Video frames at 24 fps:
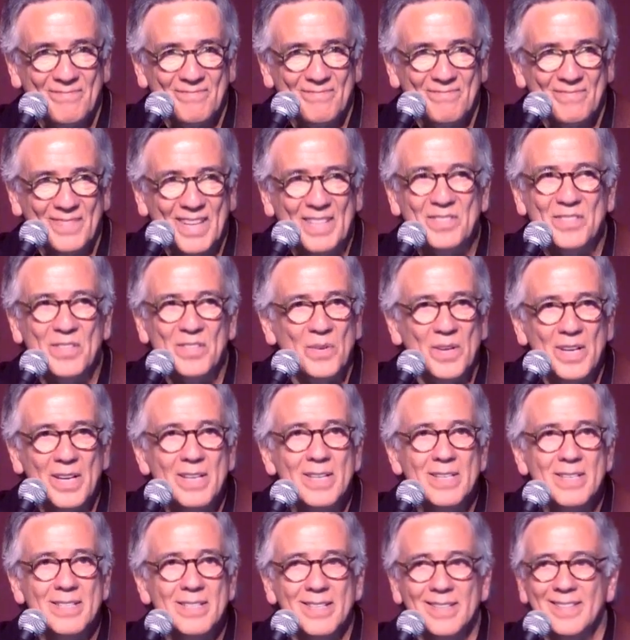It's so
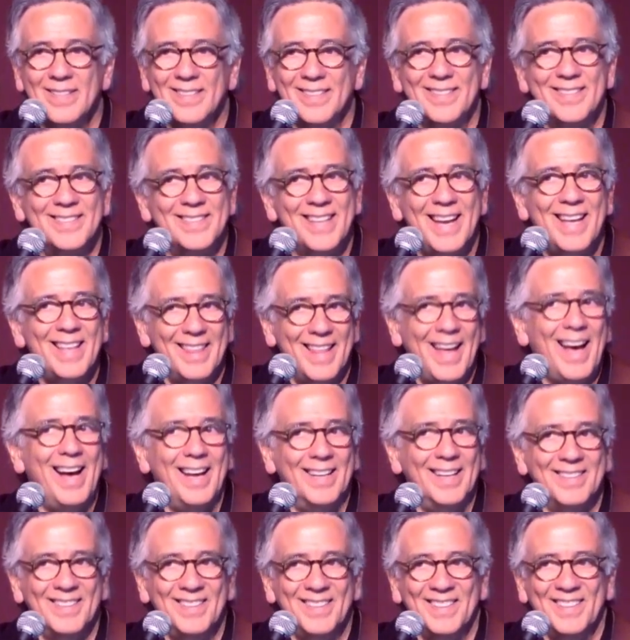easy to say that
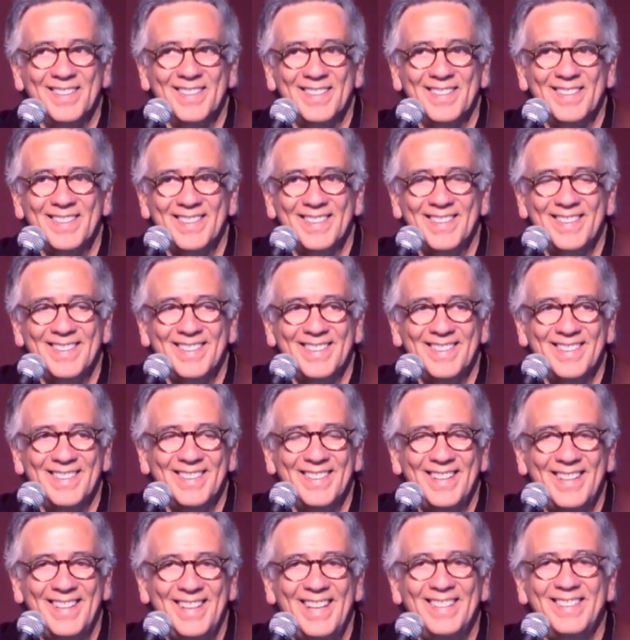
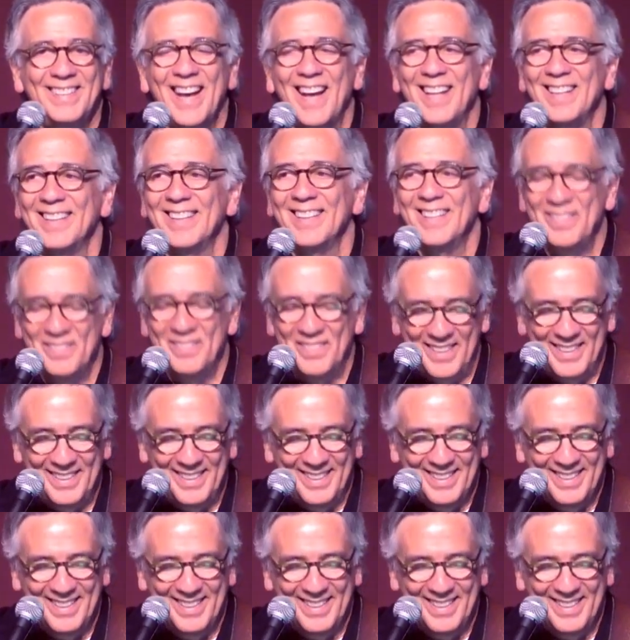and not live it.